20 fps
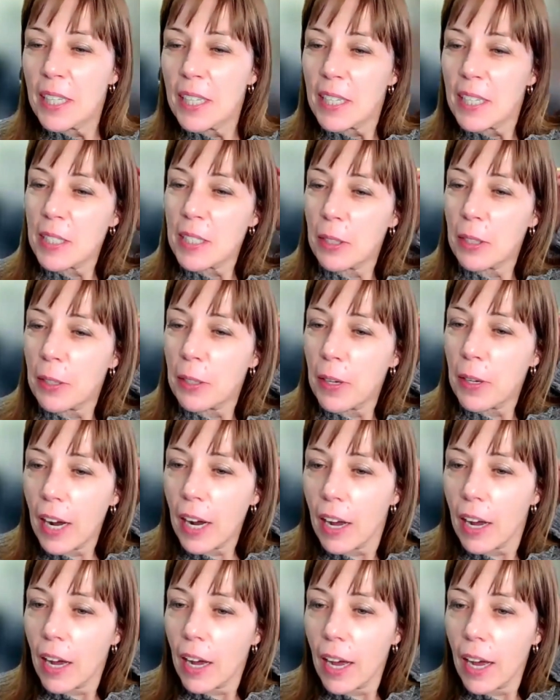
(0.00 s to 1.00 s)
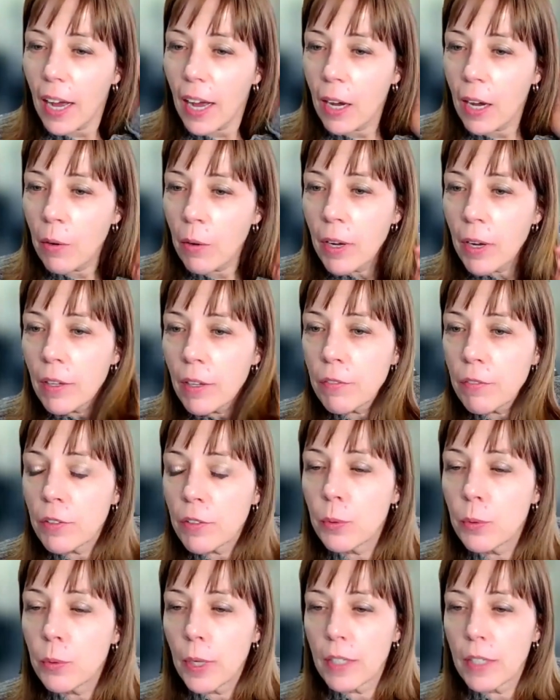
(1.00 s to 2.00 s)
So, how have
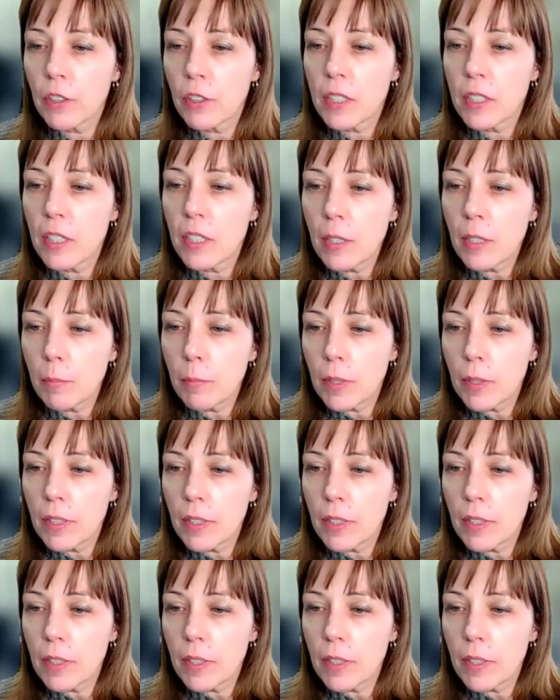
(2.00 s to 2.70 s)
you and the team